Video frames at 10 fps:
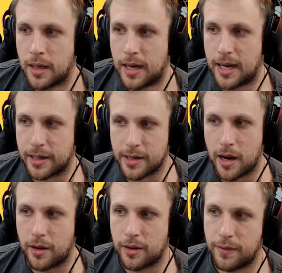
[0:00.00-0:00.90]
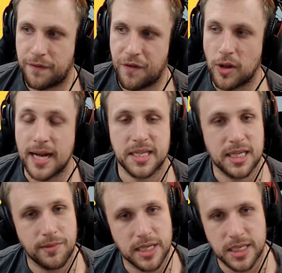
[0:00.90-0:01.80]
I don't know. Fallout
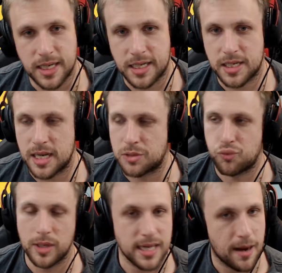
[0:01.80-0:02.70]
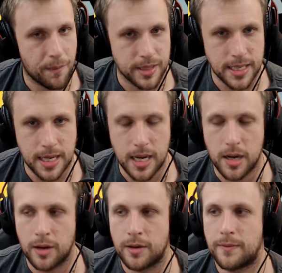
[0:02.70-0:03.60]
76 is really up in the
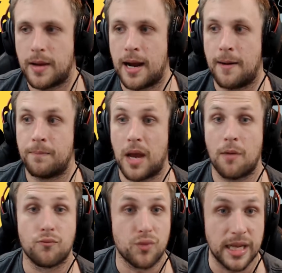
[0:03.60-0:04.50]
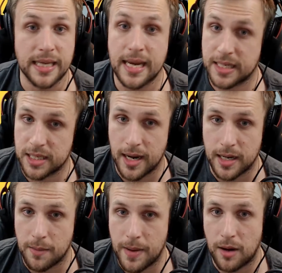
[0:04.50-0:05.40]
air. I'm really
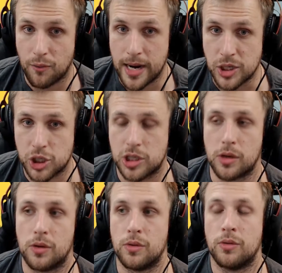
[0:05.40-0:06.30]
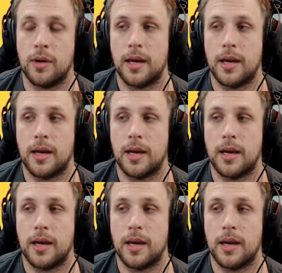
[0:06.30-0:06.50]
excited about Rage 2.